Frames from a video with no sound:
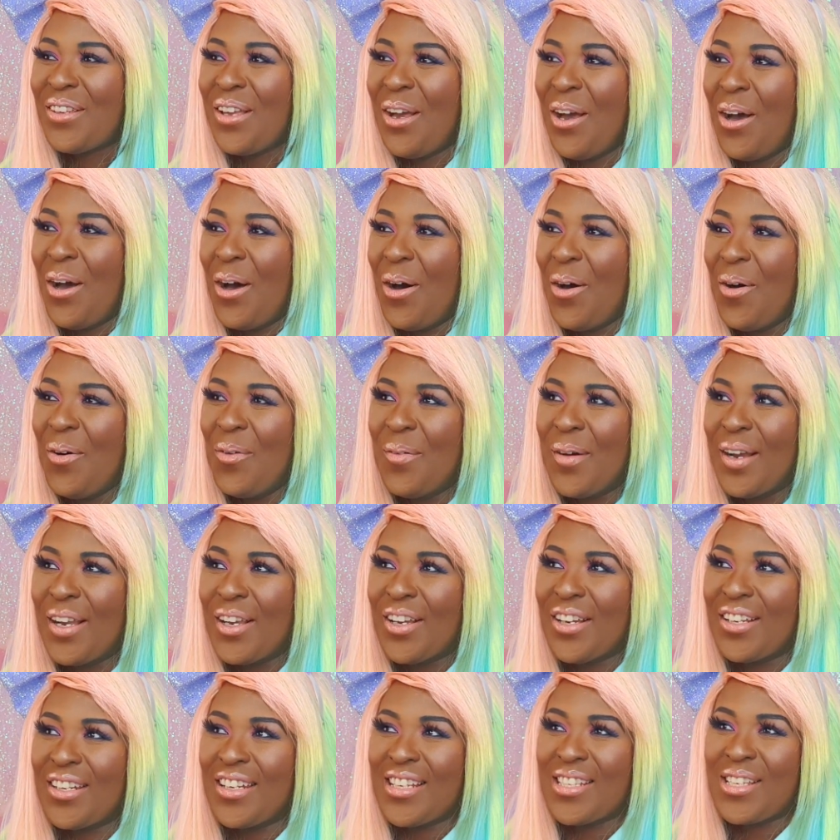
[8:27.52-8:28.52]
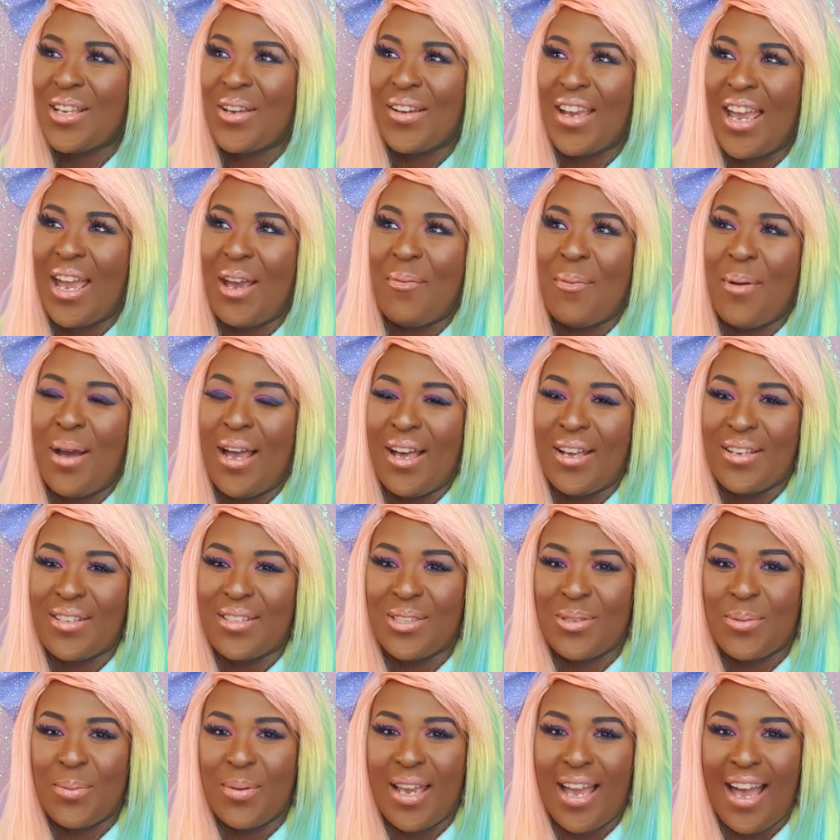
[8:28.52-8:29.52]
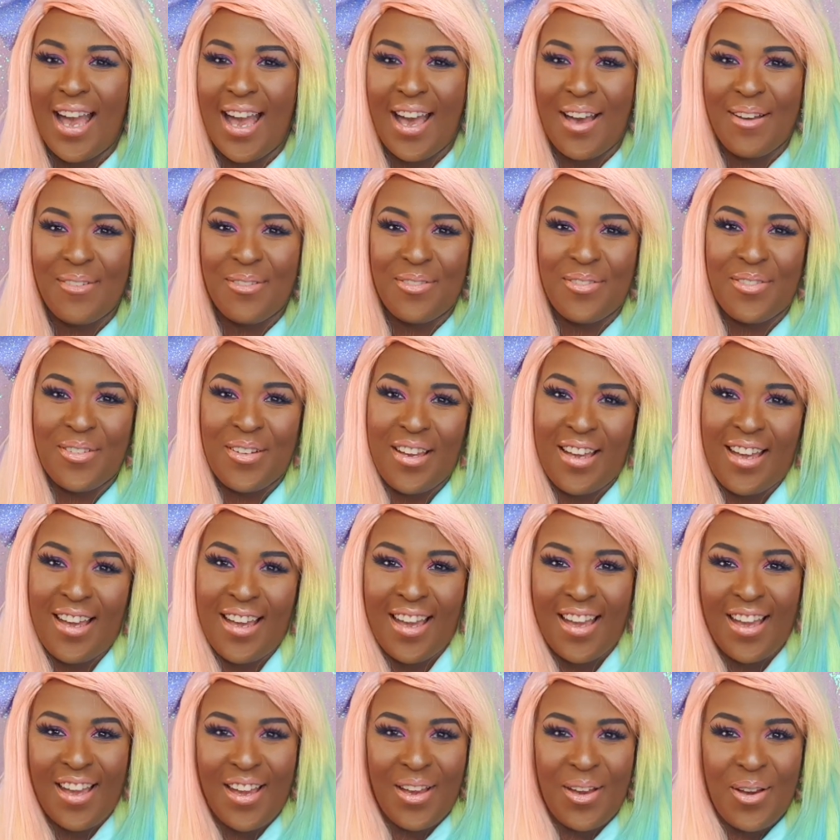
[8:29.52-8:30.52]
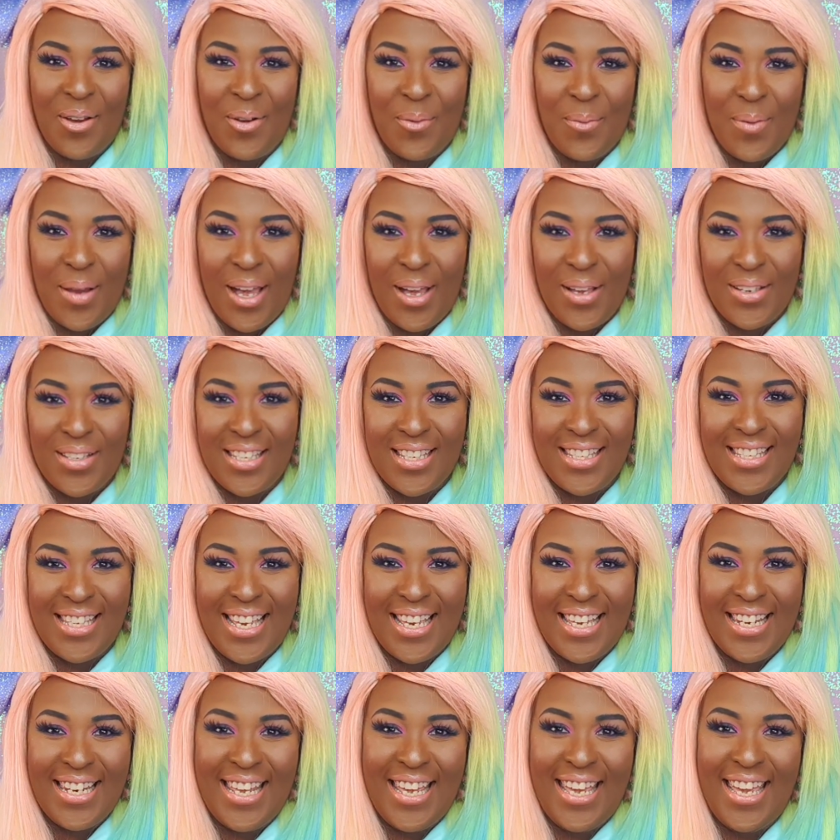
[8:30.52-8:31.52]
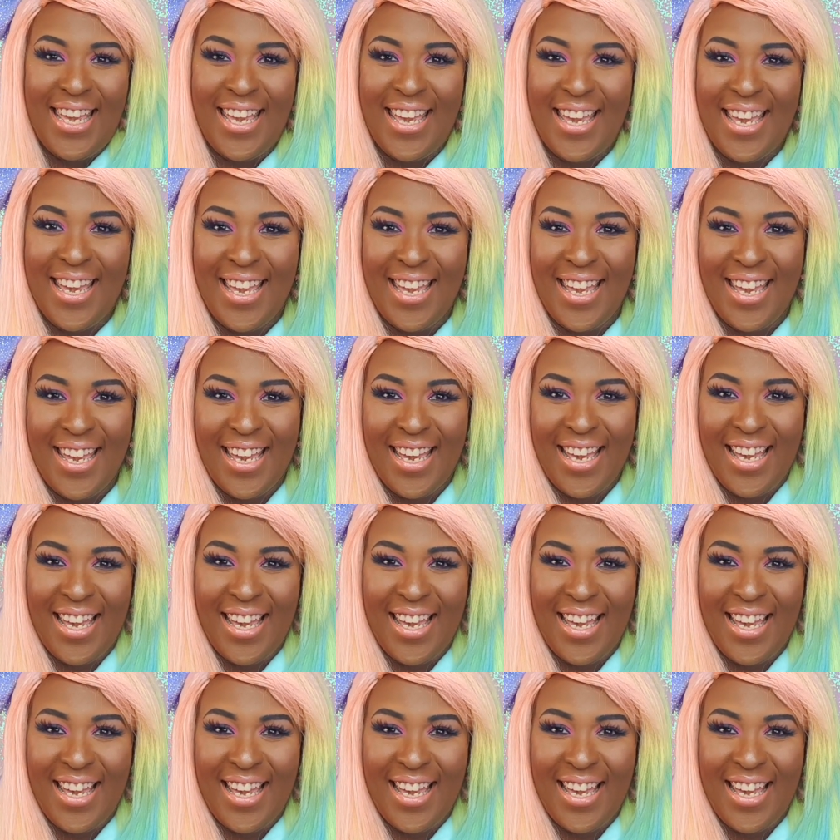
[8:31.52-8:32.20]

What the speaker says: Oh my goodness. Okay, what else do we have? What else is in here?